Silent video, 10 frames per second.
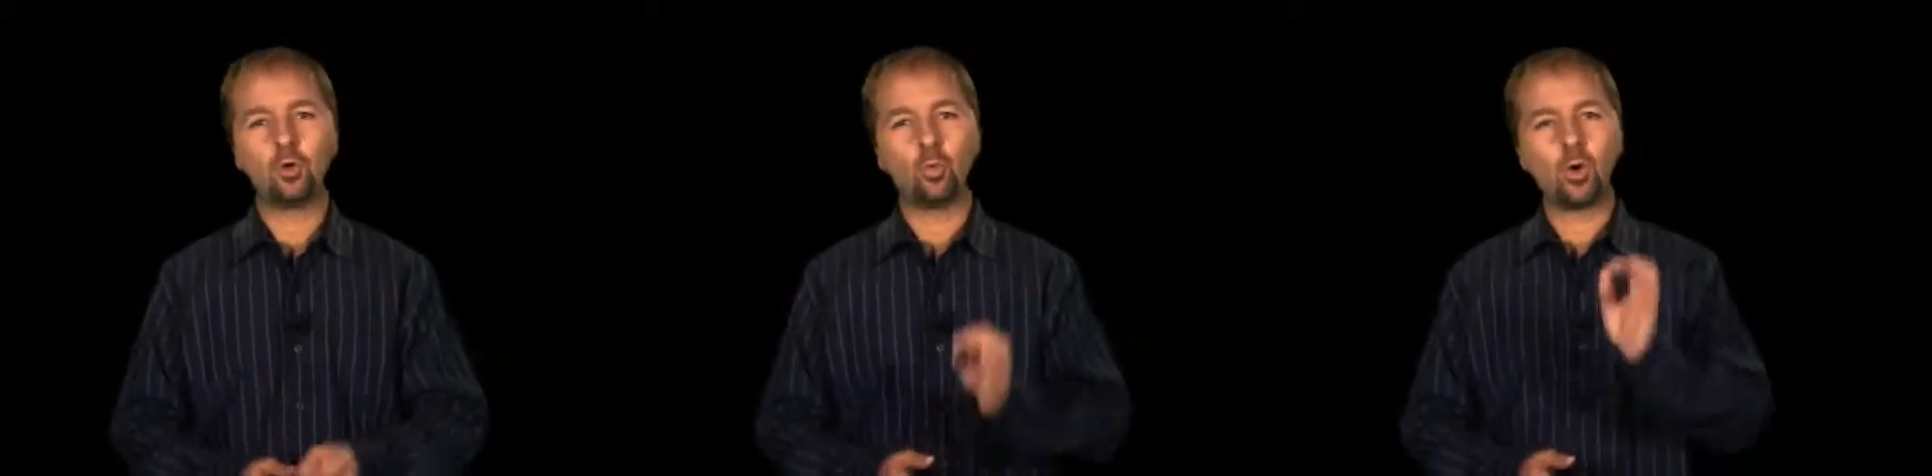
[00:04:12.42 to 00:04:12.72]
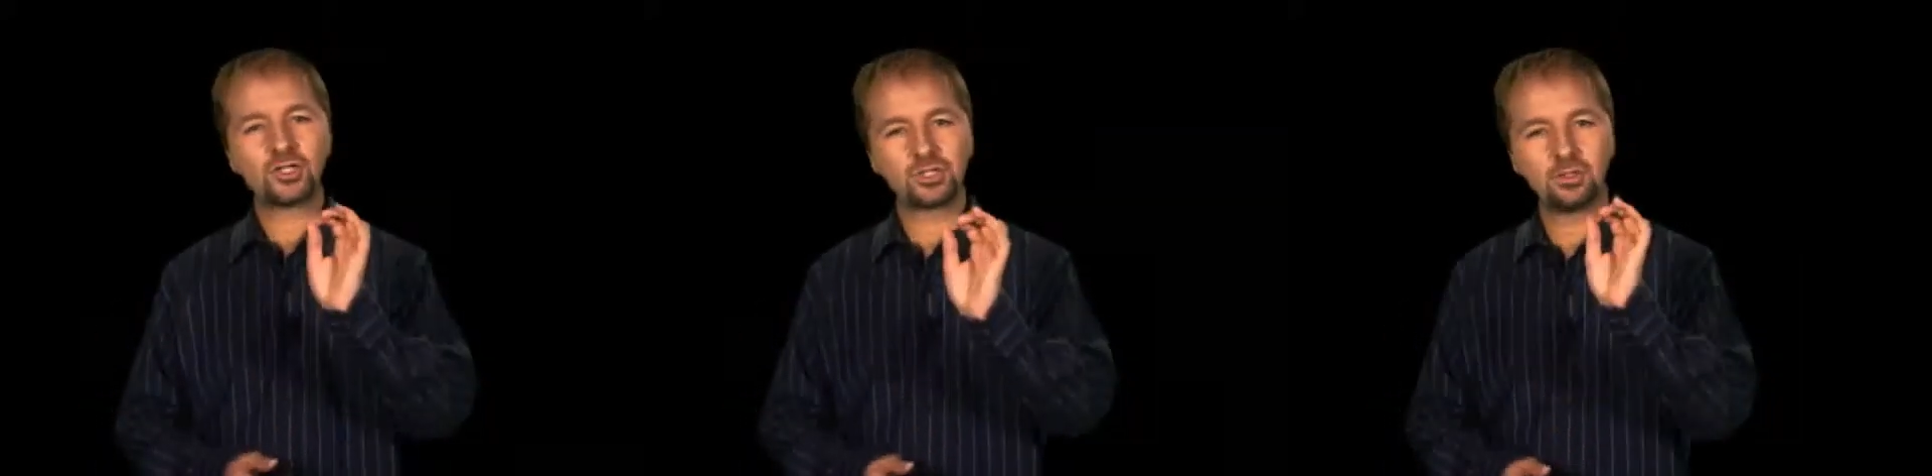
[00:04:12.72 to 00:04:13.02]

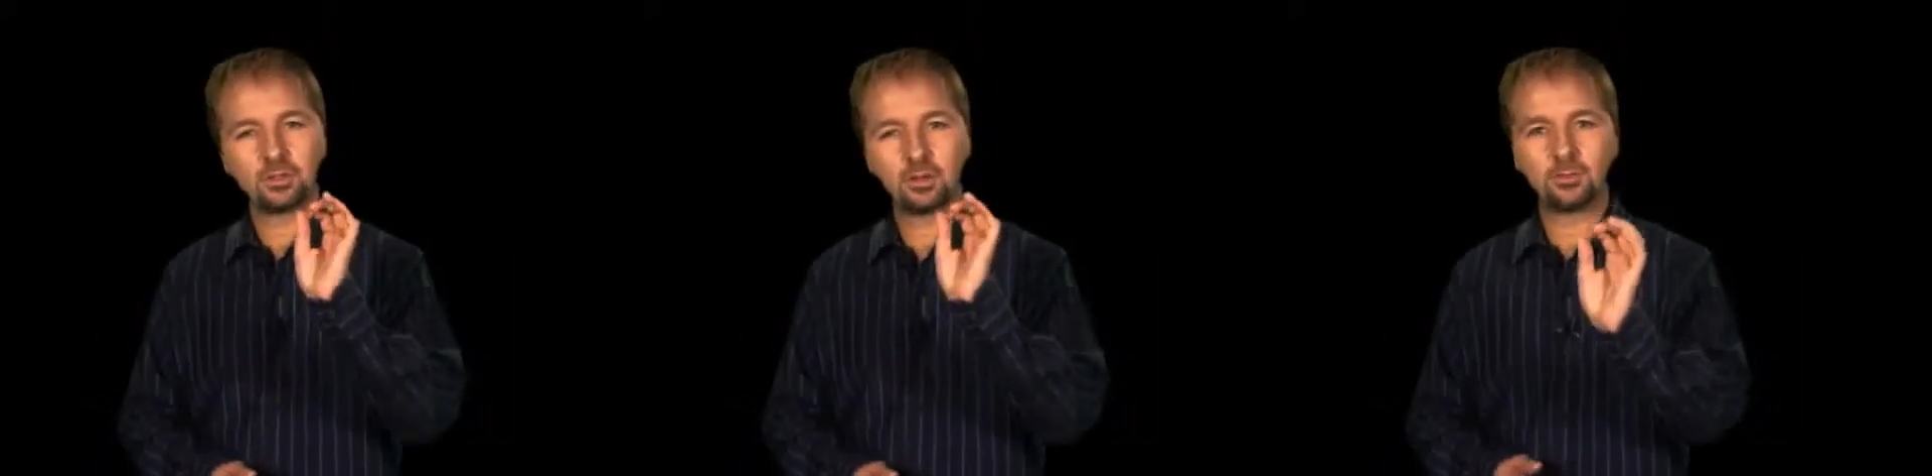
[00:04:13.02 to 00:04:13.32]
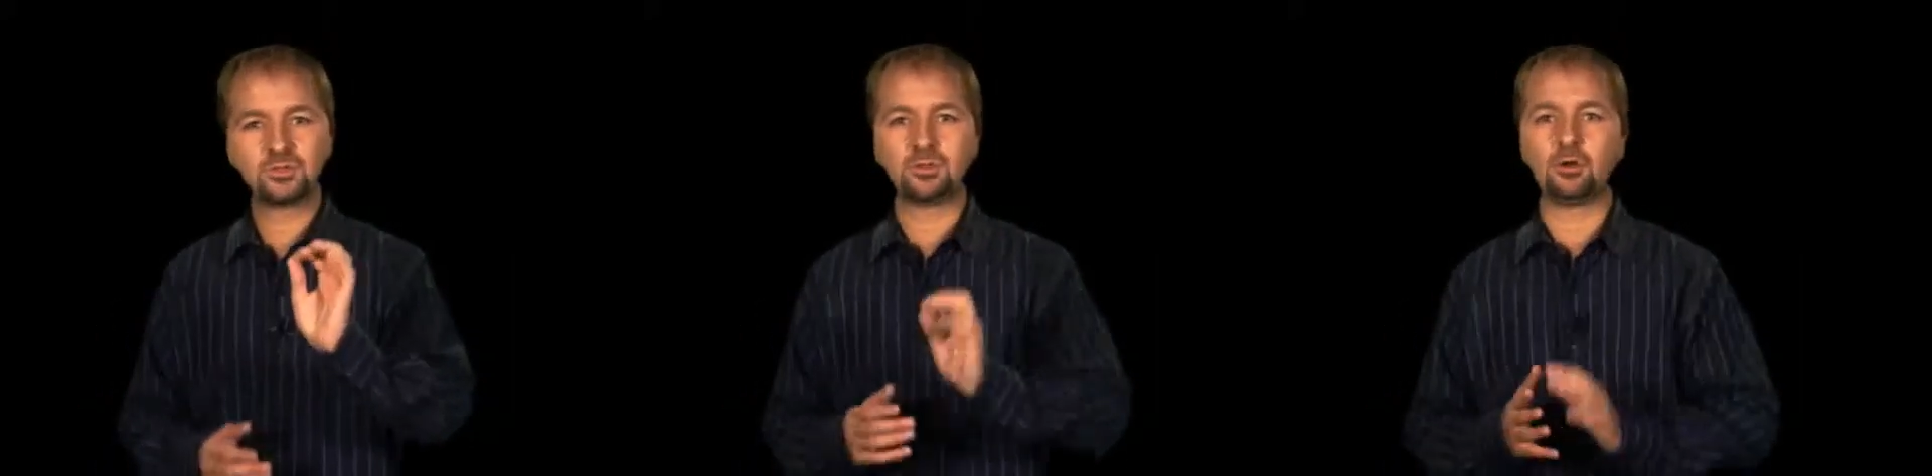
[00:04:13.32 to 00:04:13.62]
Watch a little
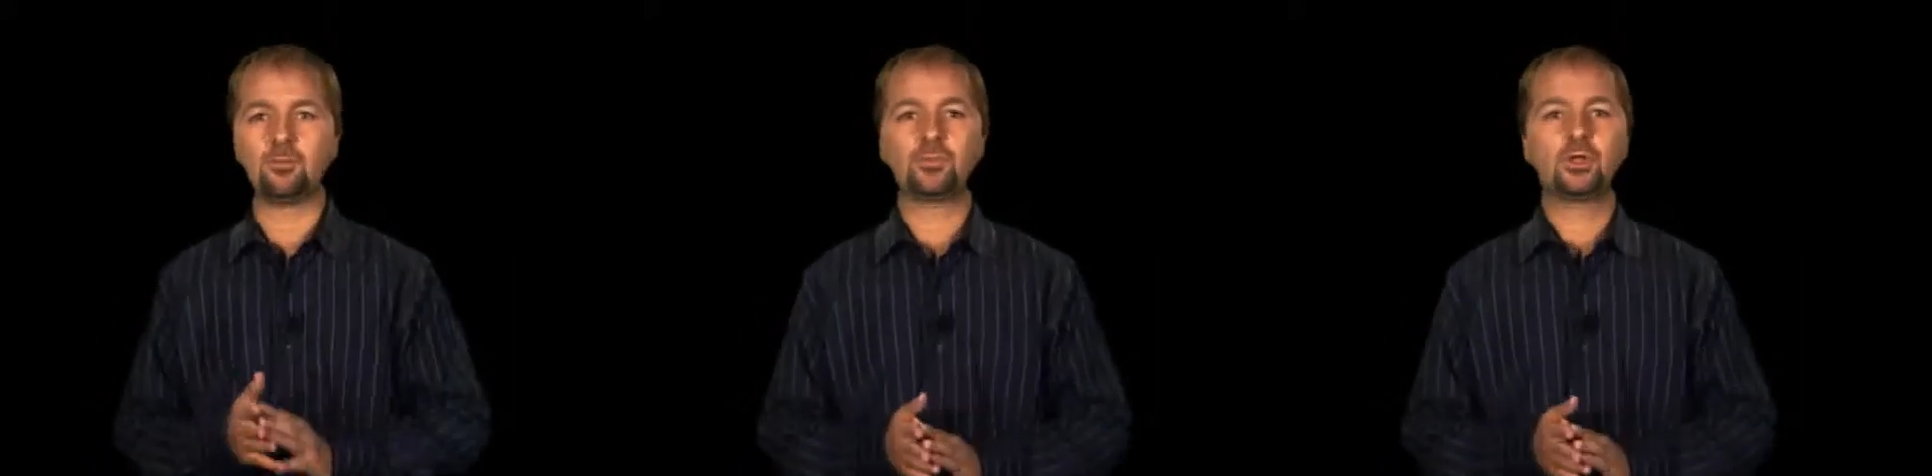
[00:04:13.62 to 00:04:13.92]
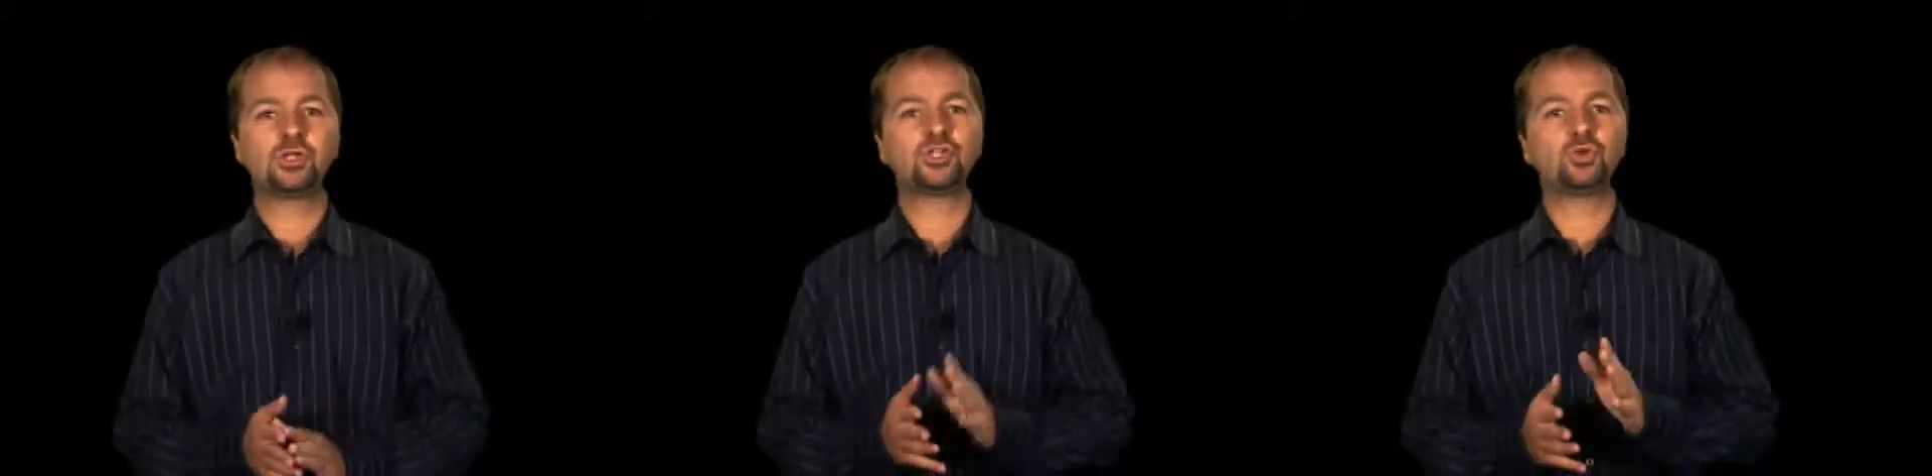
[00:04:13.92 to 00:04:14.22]
closer, though.
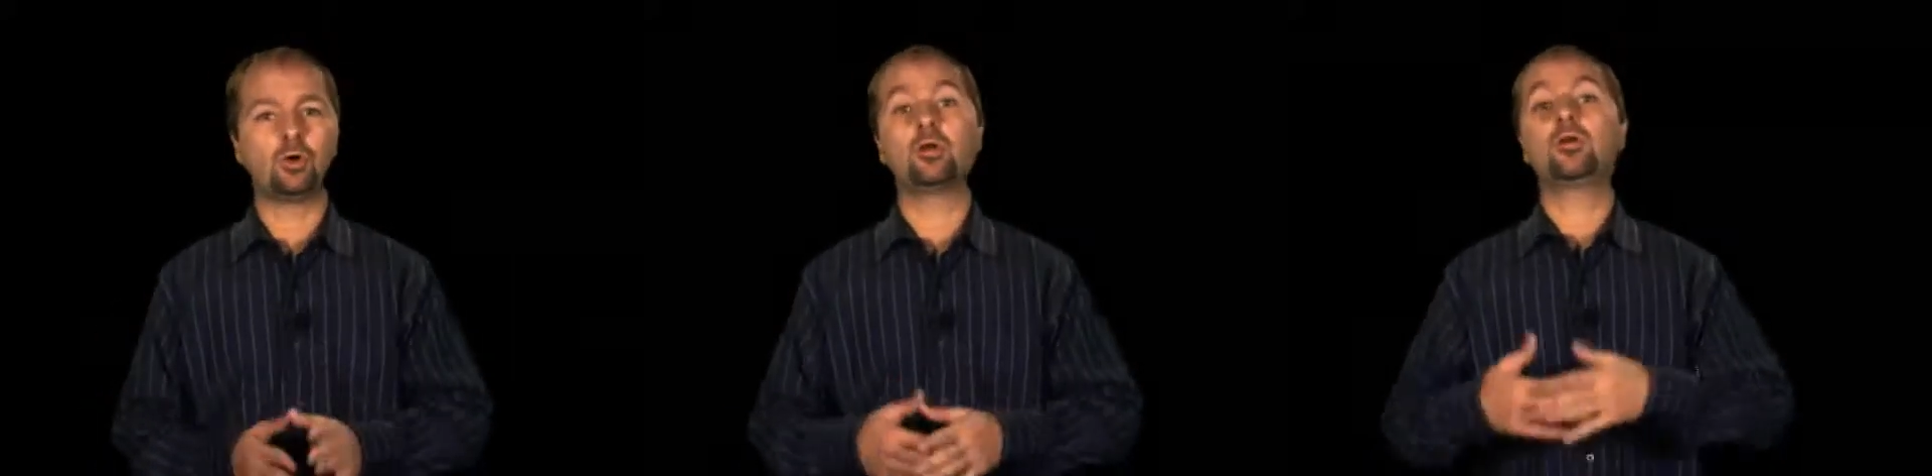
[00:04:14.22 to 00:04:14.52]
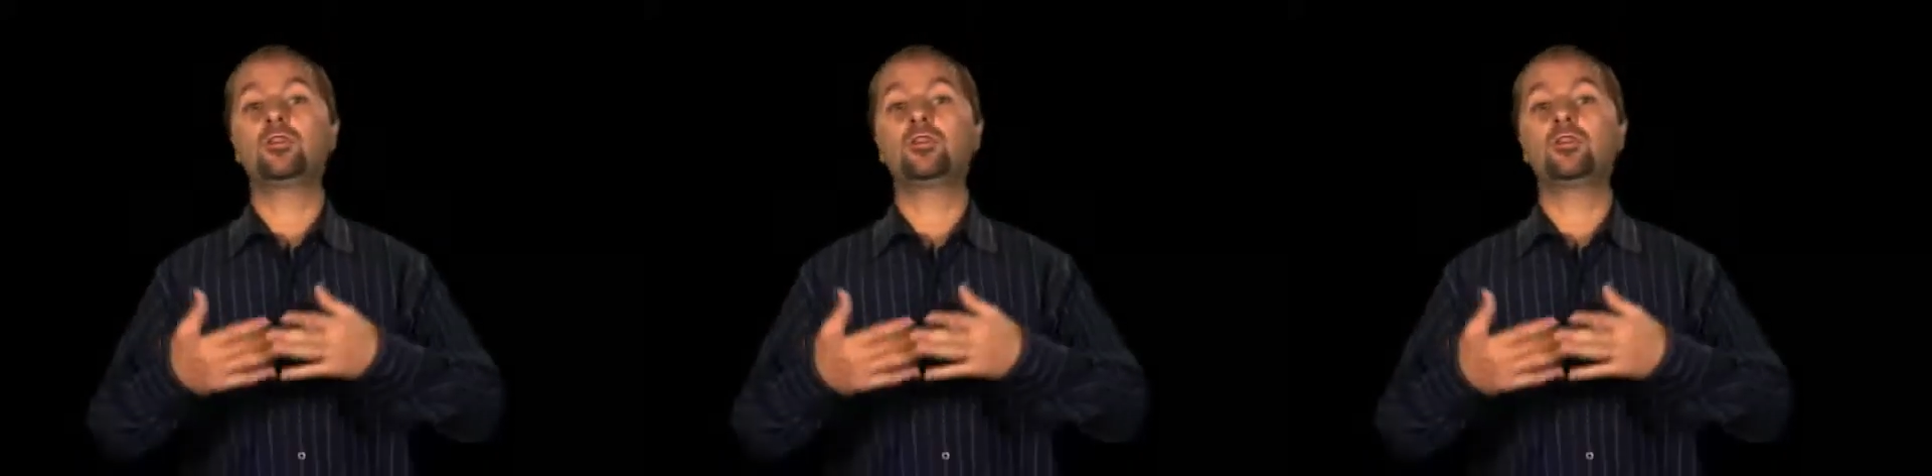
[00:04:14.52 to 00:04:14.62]
Sure,